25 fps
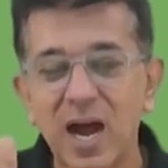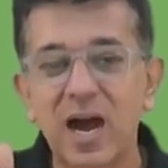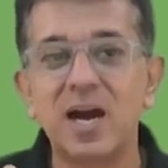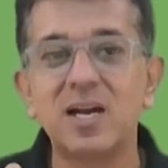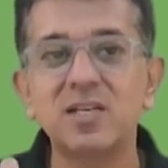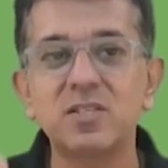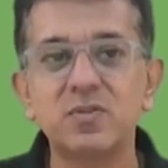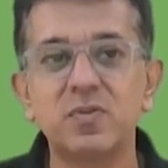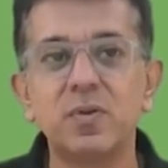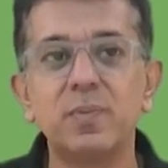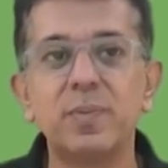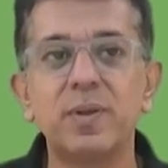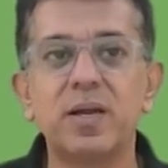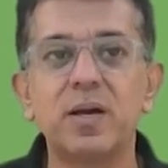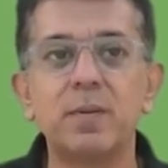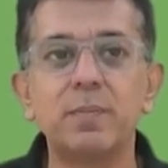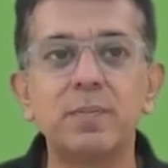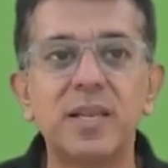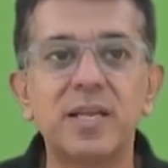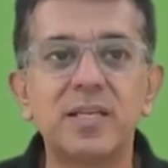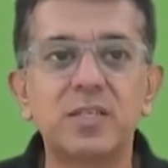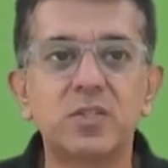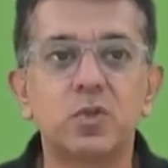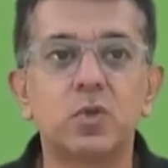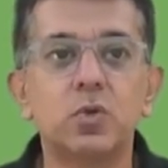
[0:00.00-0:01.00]
Ours will become
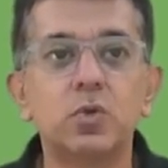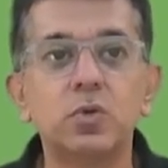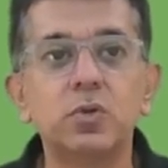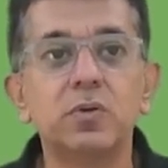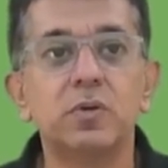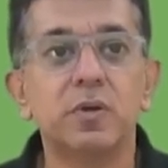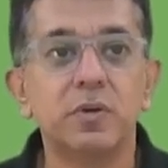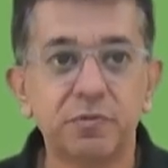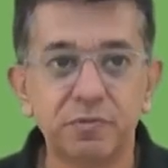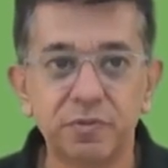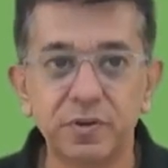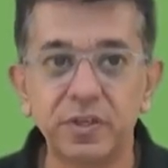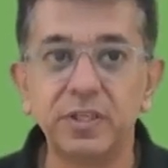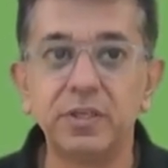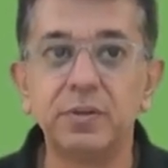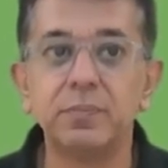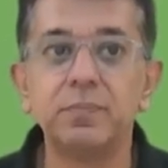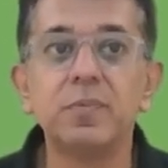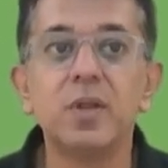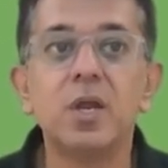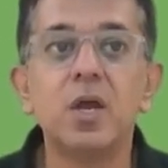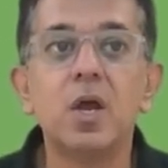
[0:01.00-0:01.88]
less. No, further.